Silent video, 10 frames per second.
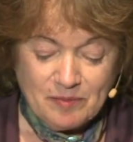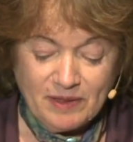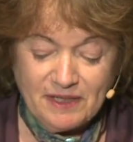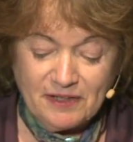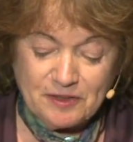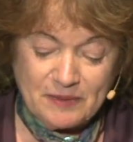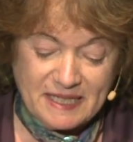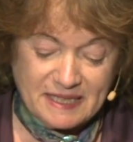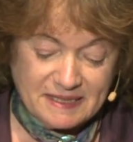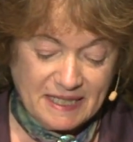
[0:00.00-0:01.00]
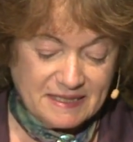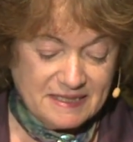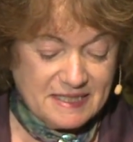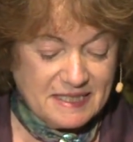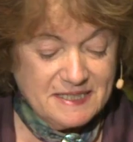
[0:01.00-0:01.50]
by arguing that
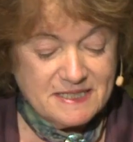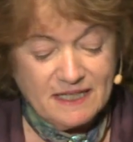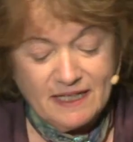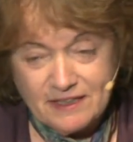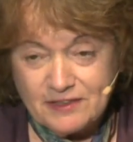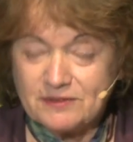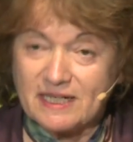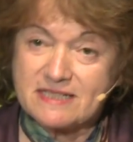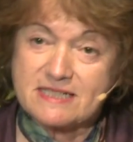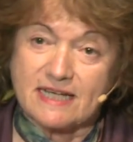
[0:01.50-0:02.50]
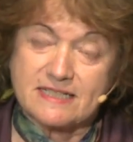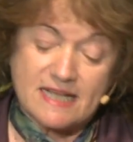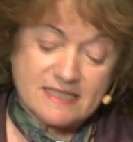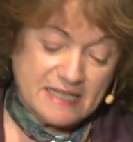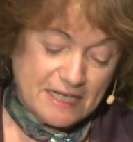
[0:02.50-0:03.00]
the entire United States
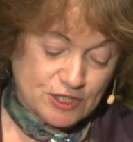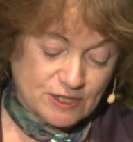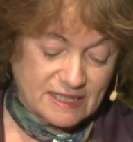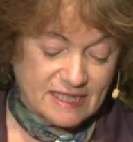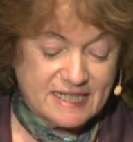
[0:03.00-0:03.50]
as a nation